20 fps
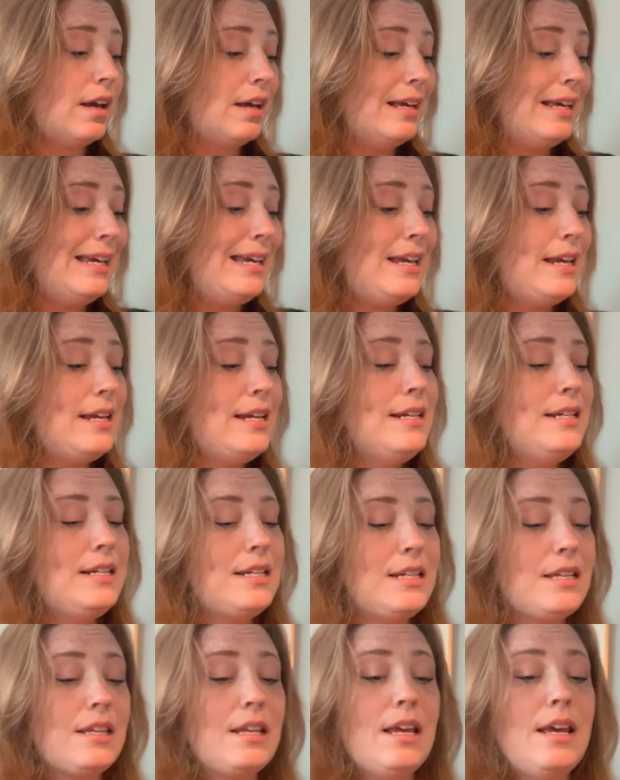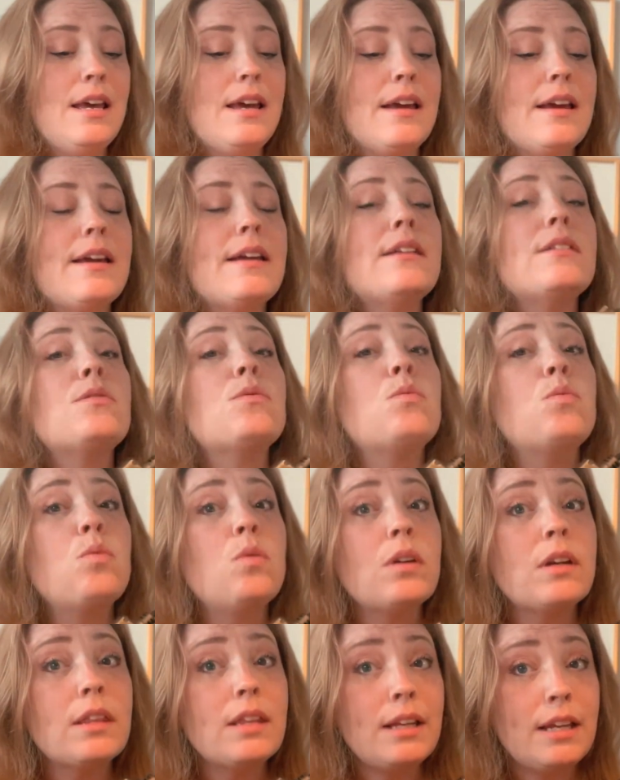Heat is
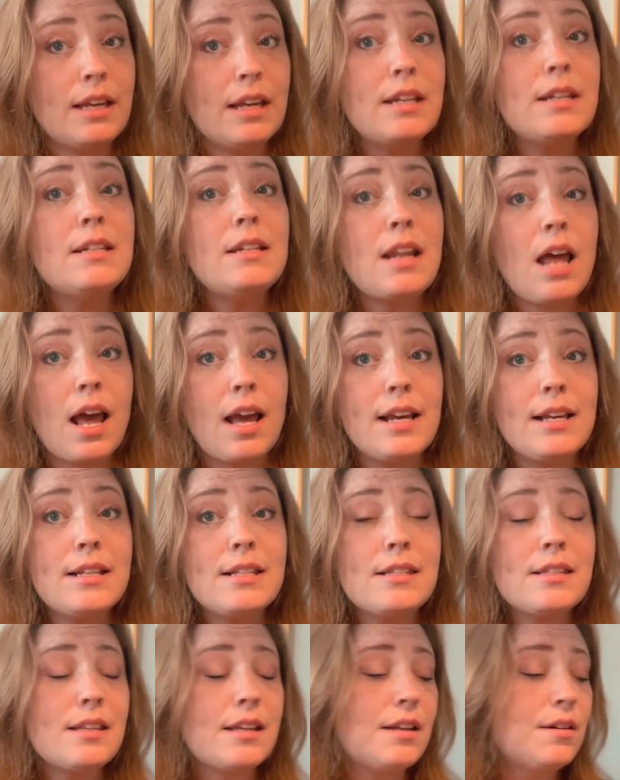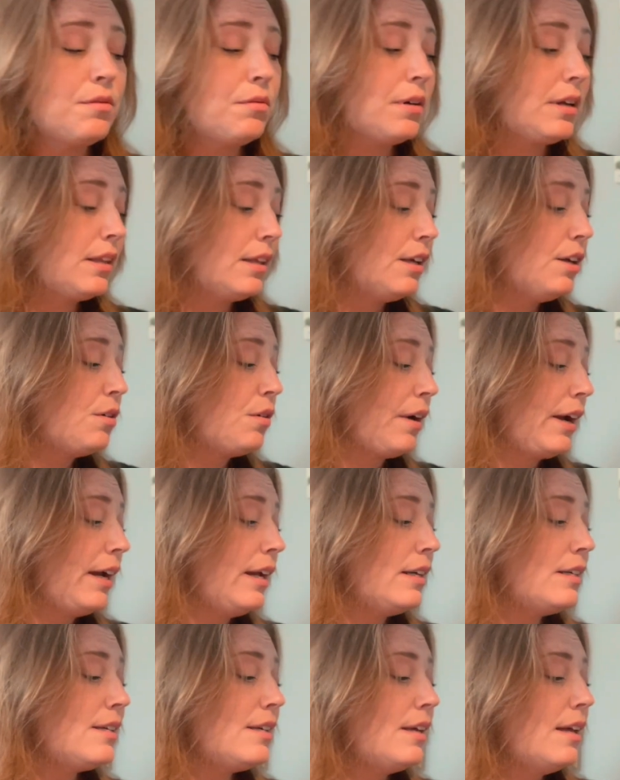really nice and really
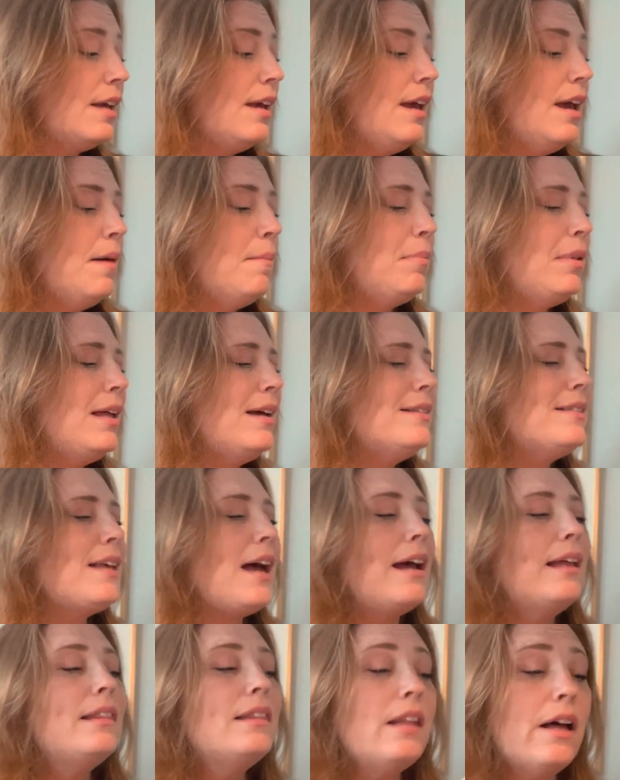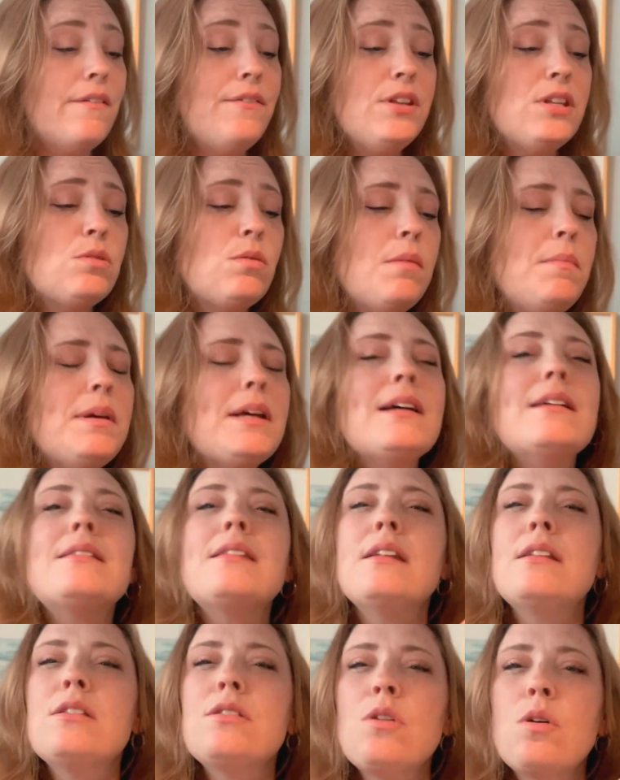great. Plus, I love this one because
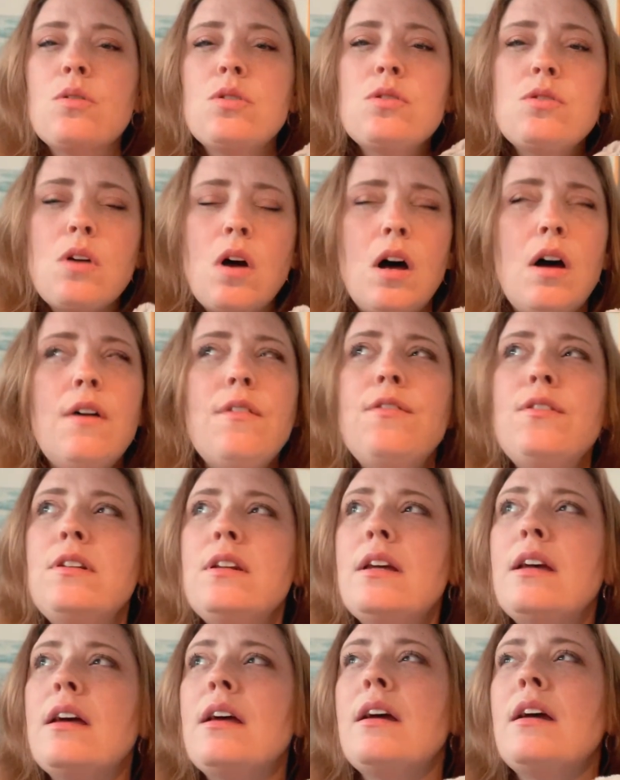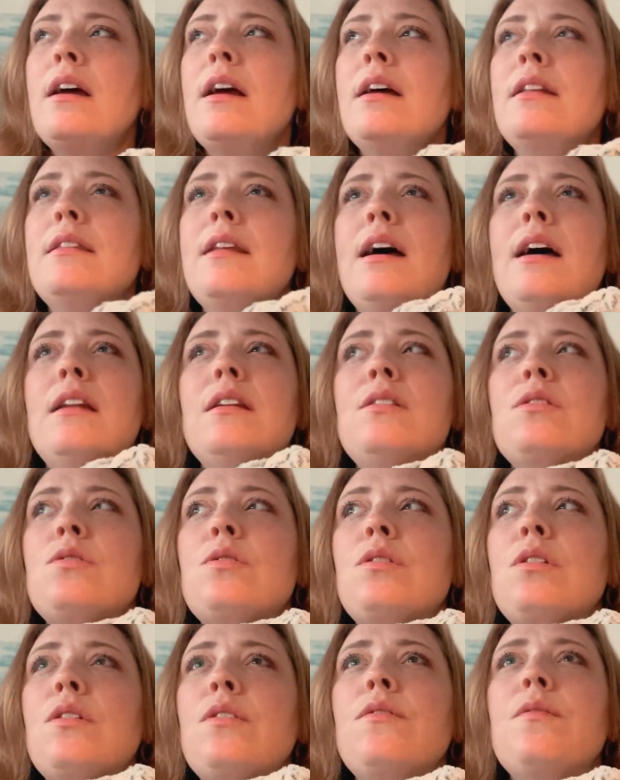it's so soft, and that
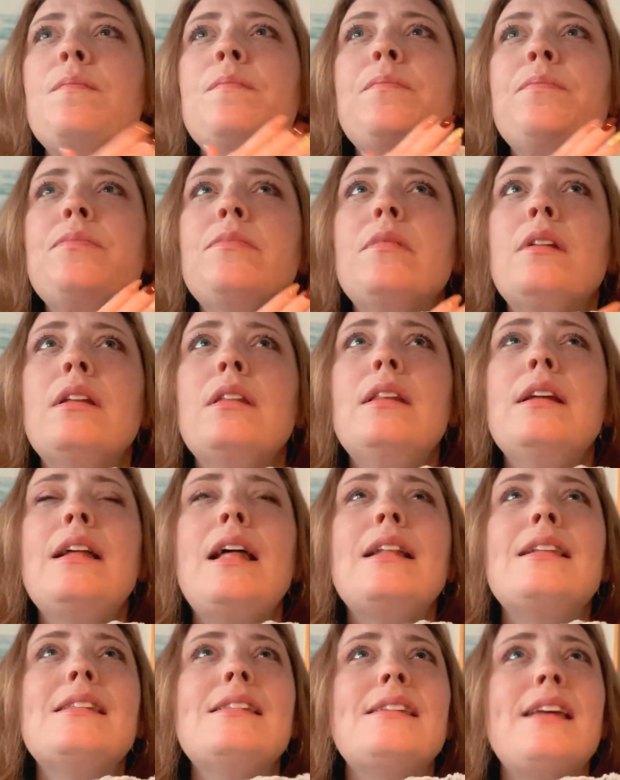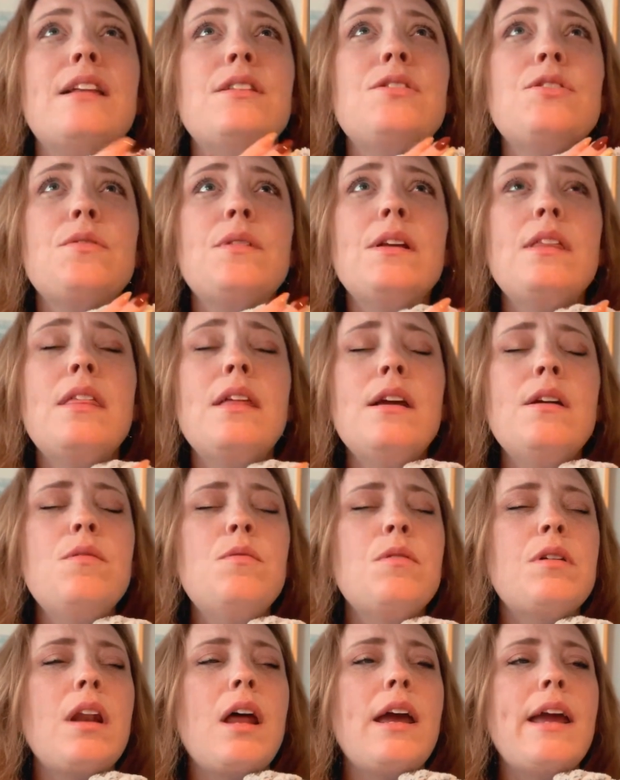sort of, I think that sensory thing
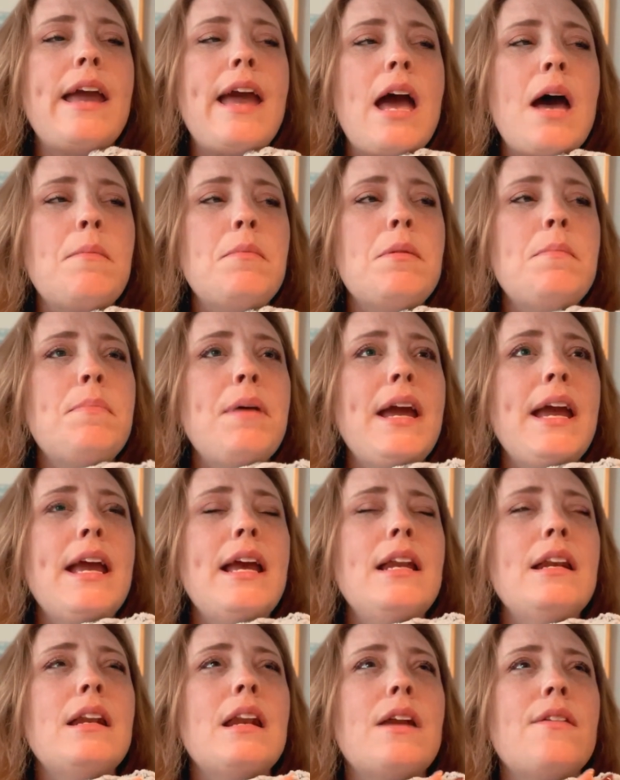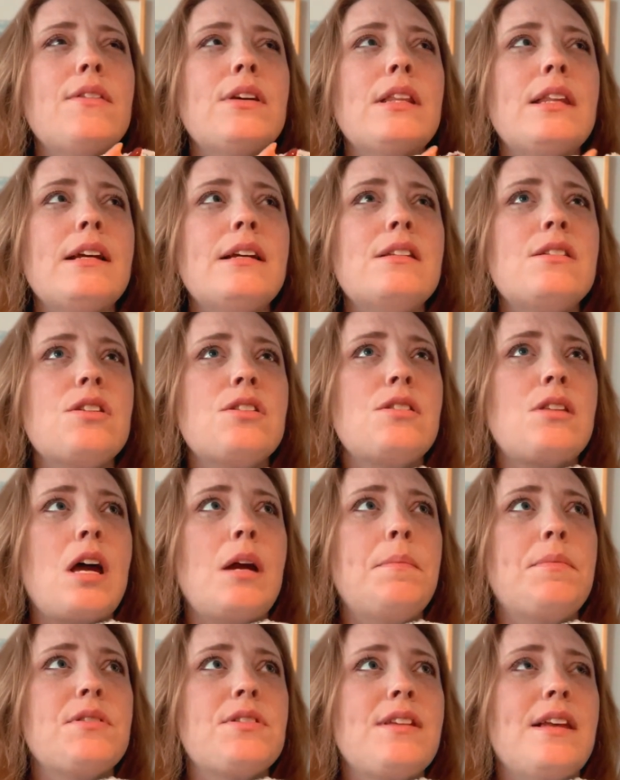when I am in pain and everything is just
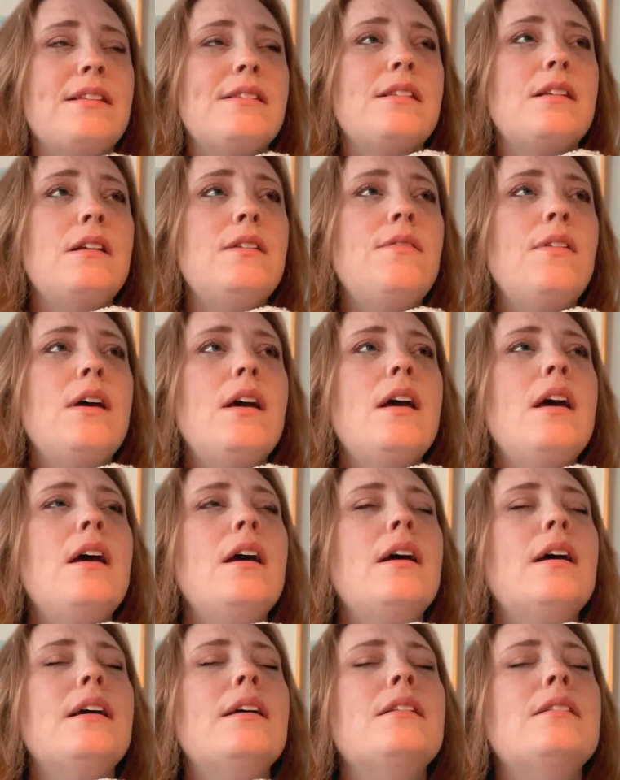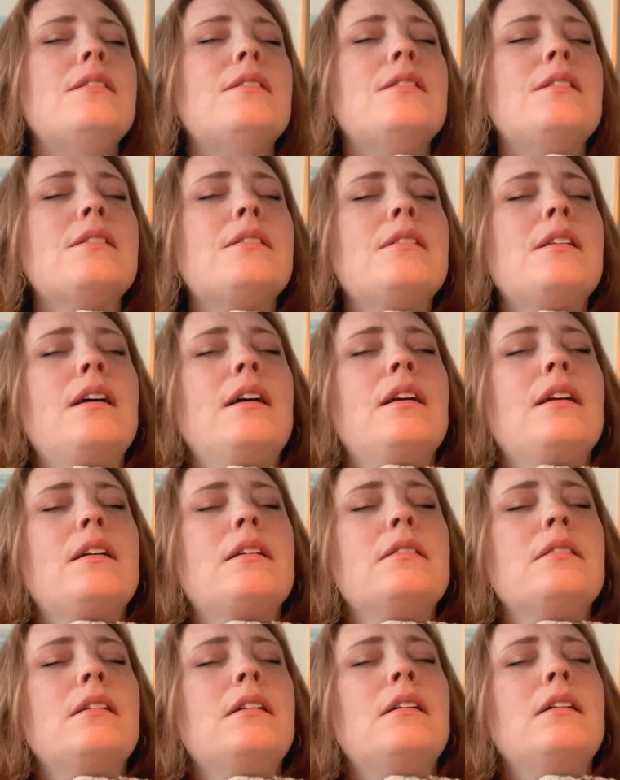hypersensitive is just like,
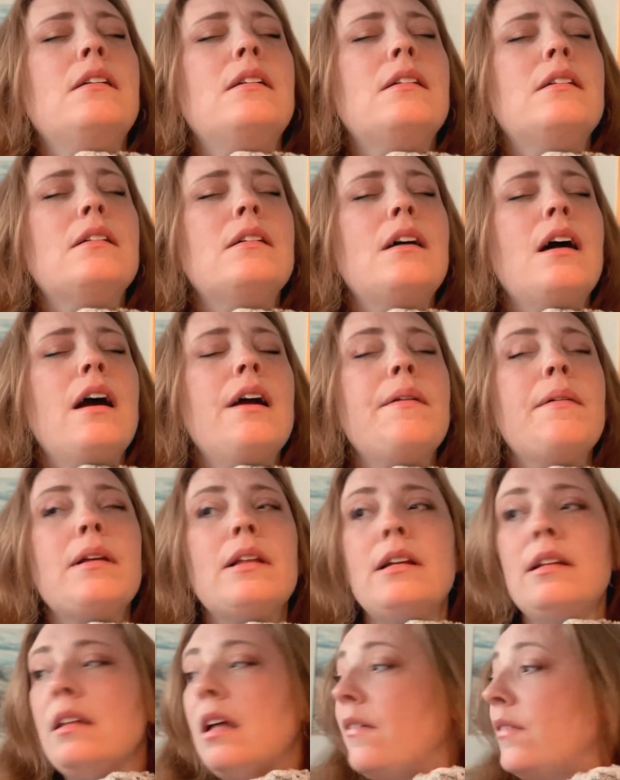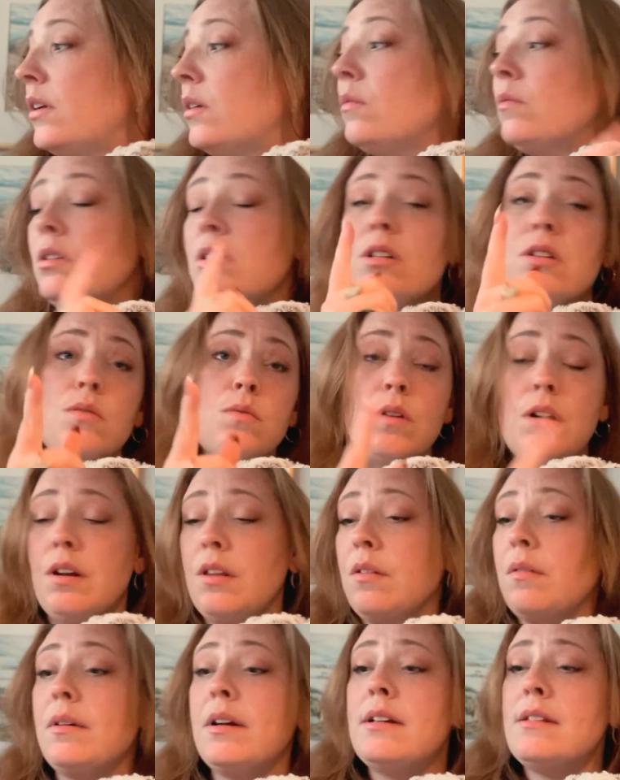oh, I really love it, which is one
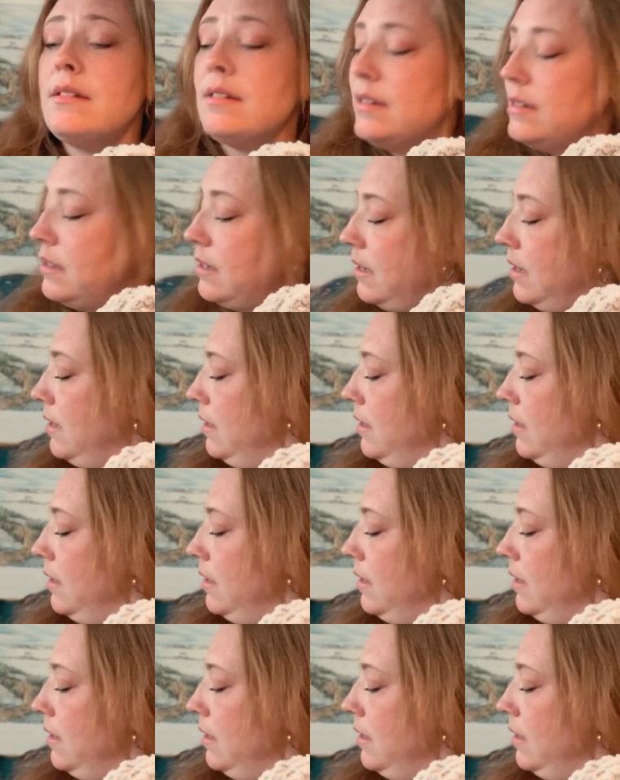of the reasons